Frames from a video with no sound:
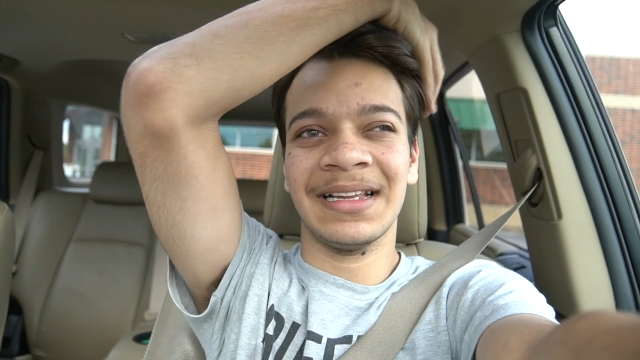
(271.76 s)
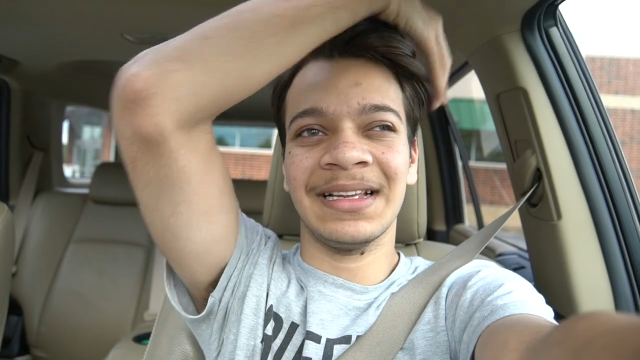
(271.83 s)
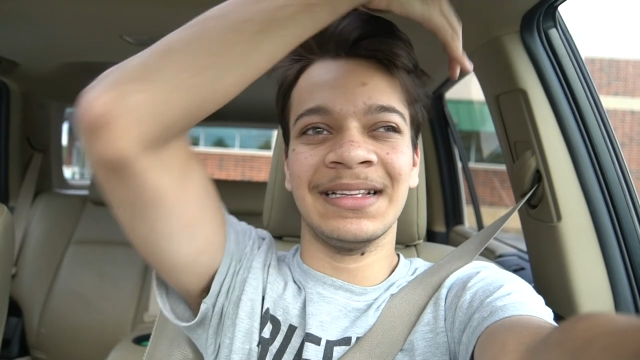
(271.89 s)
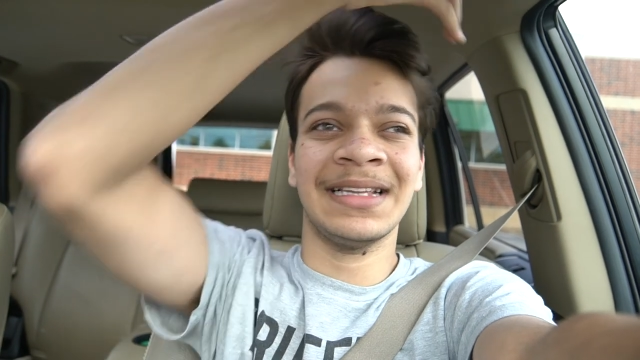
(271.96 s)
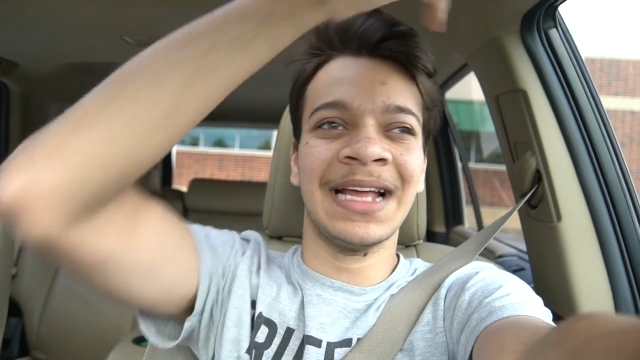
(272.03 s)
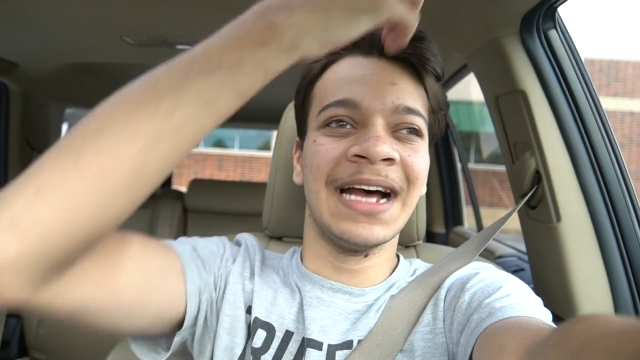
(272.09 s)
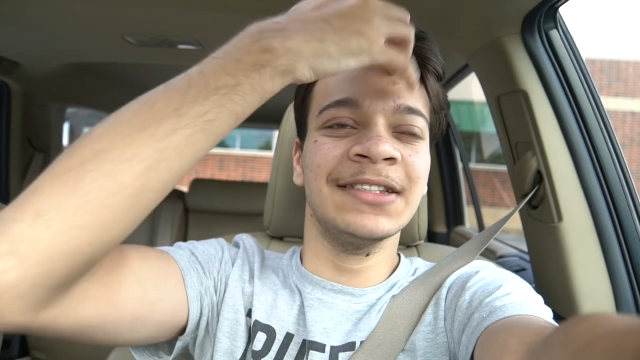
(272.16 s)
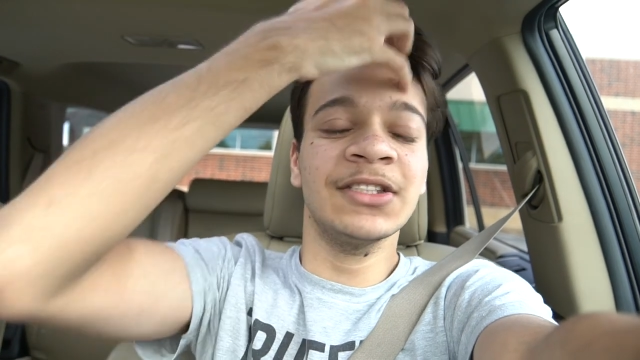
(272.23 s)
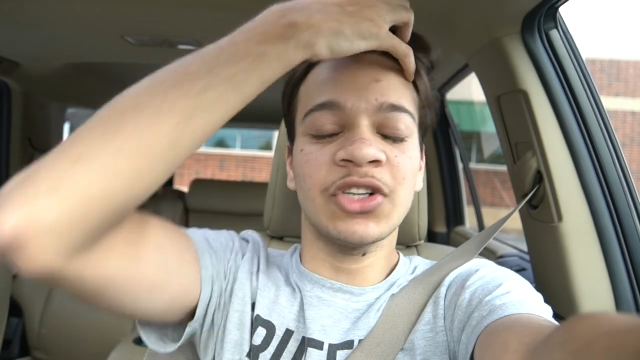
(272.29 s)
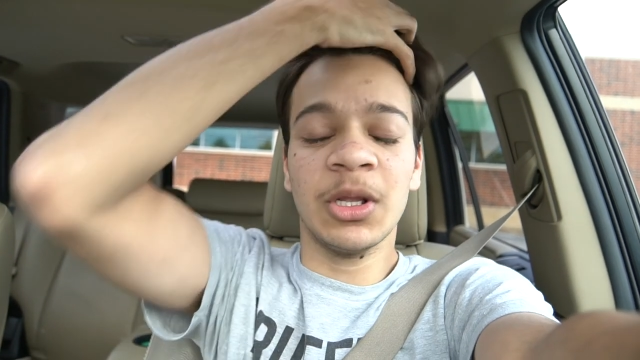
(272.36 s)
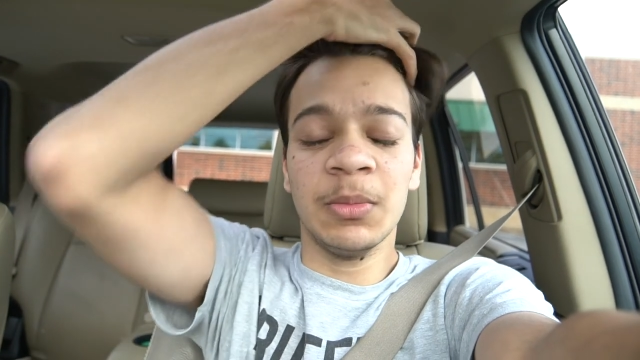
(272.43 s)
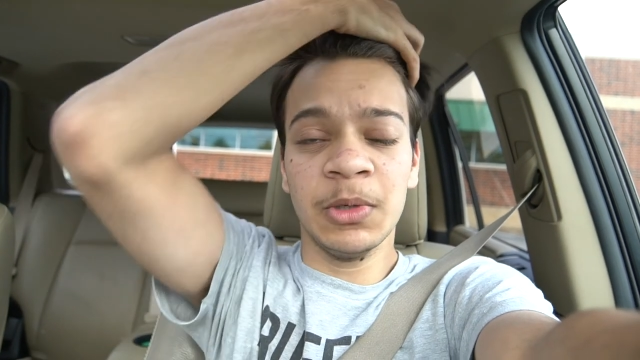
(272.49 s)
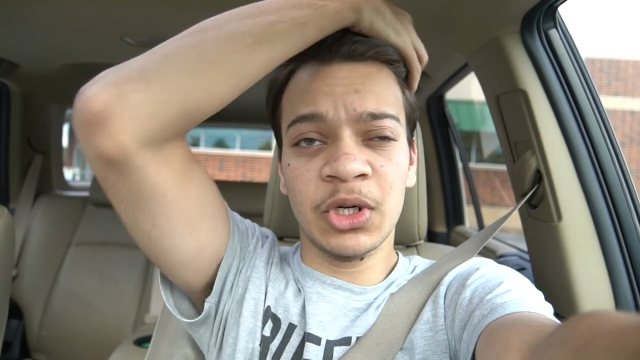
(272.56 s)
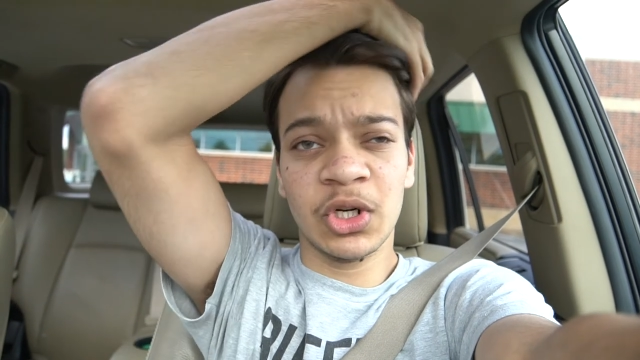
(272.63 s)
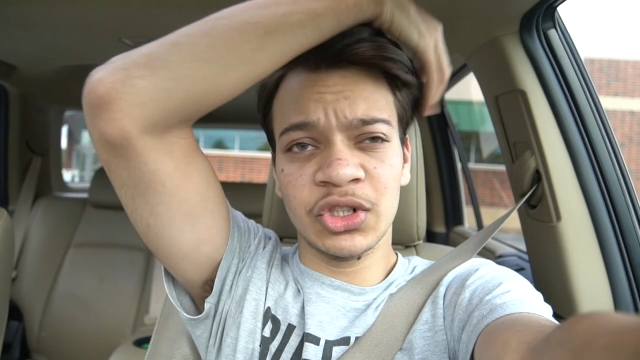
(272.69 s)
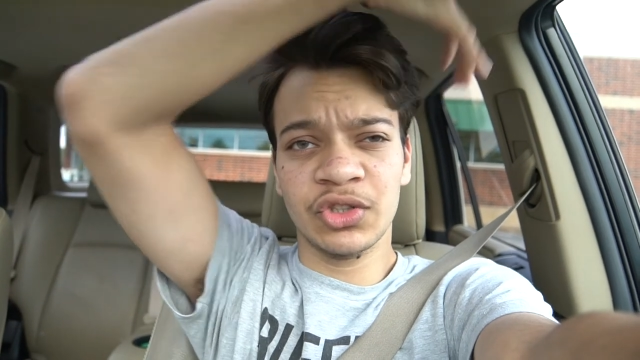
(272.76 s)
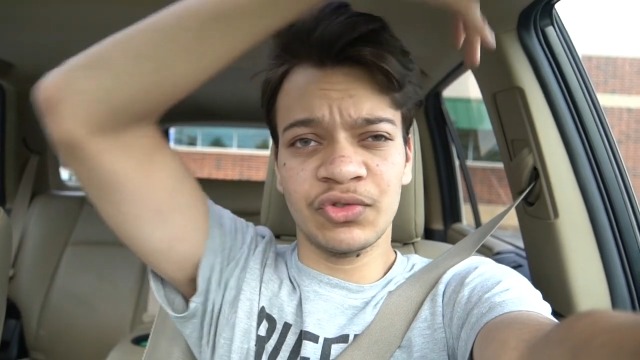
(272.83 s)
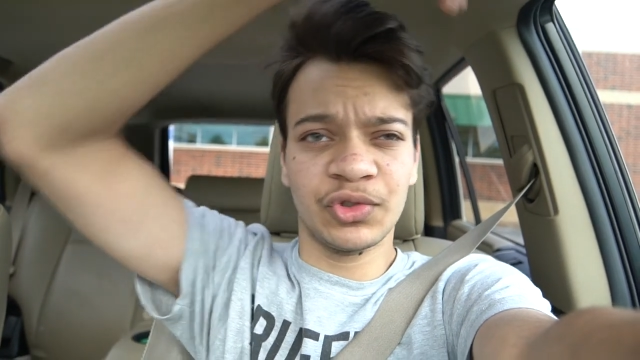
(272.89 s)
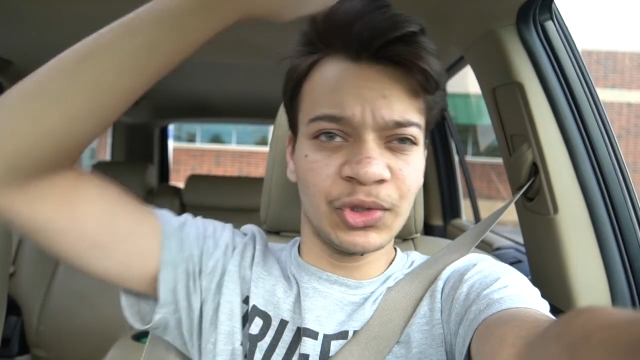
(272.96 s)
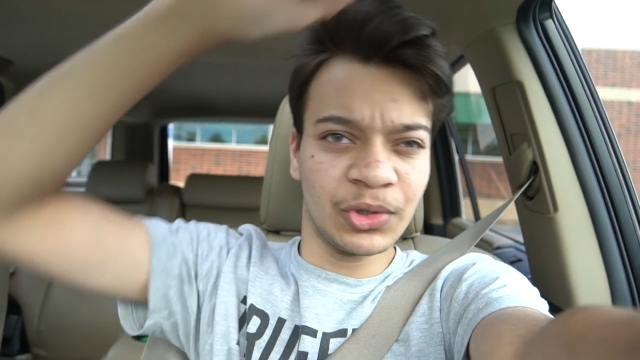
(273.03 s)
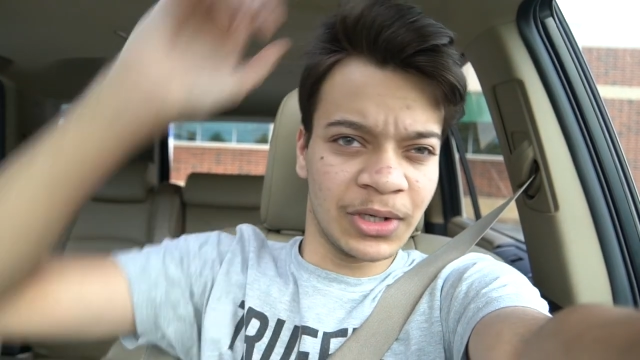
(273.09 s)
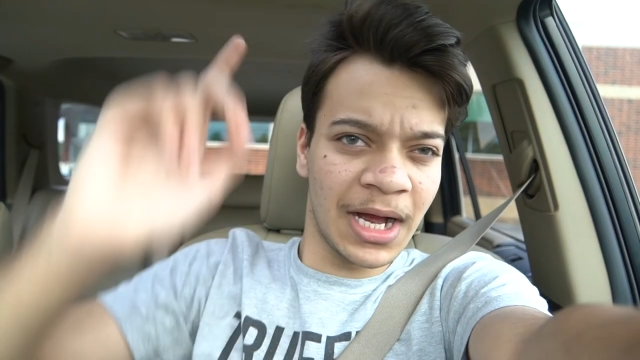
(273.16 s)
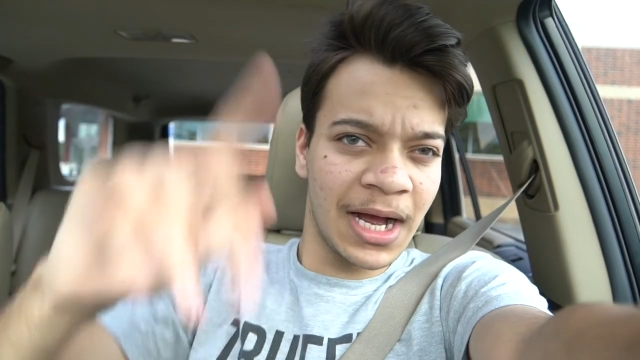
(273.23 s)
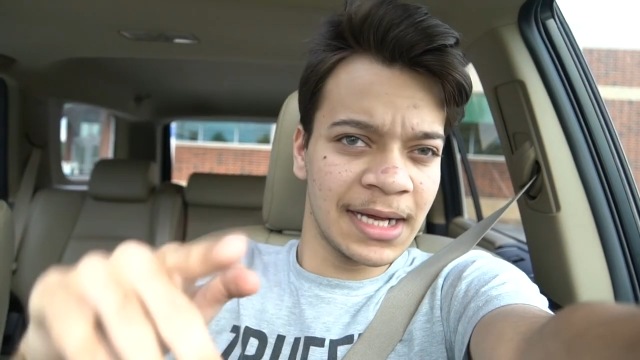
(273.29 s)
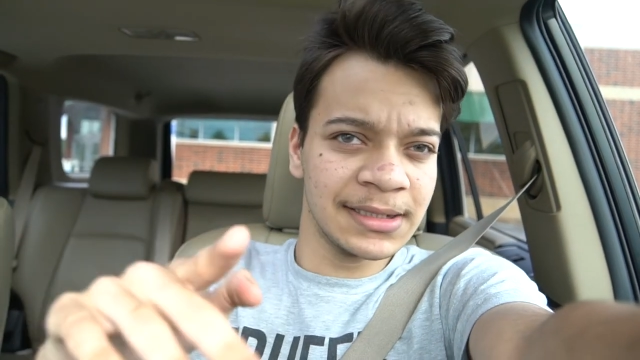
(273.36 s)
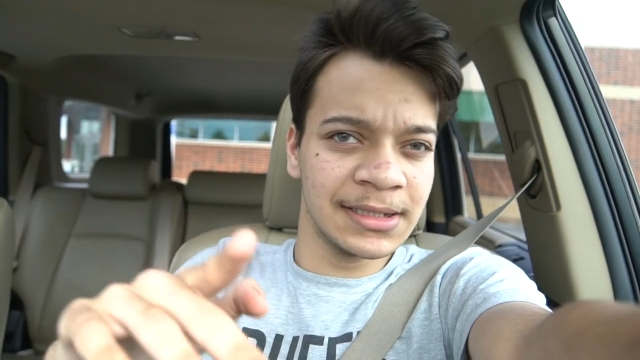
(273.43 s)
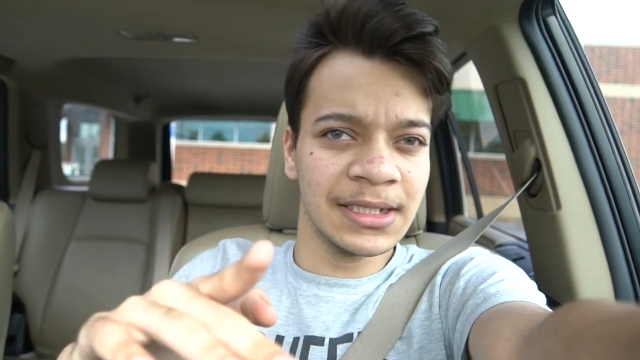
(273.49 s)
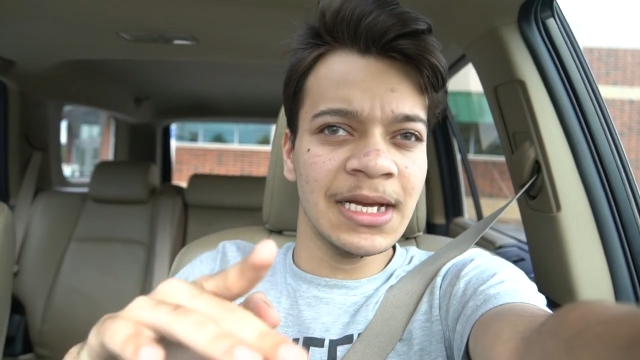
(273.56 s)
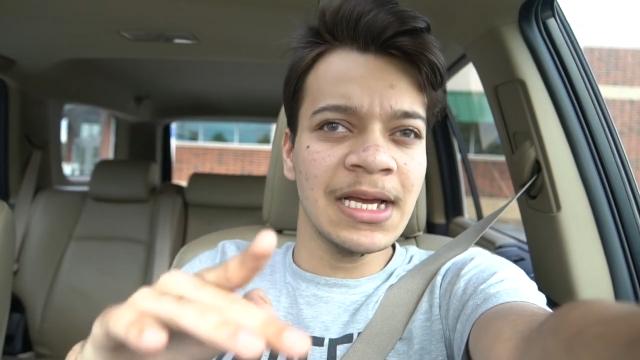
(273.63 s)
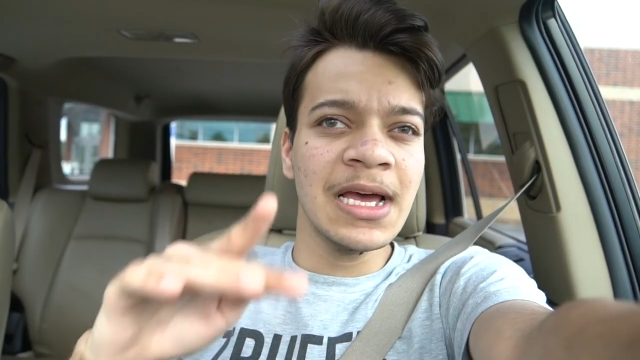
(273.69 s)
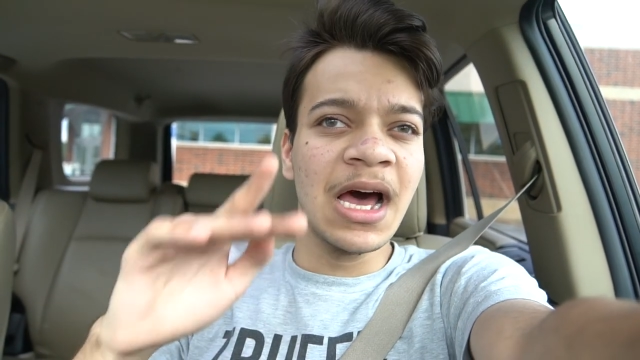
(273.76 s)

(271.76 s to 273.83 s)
That's all because of you guys.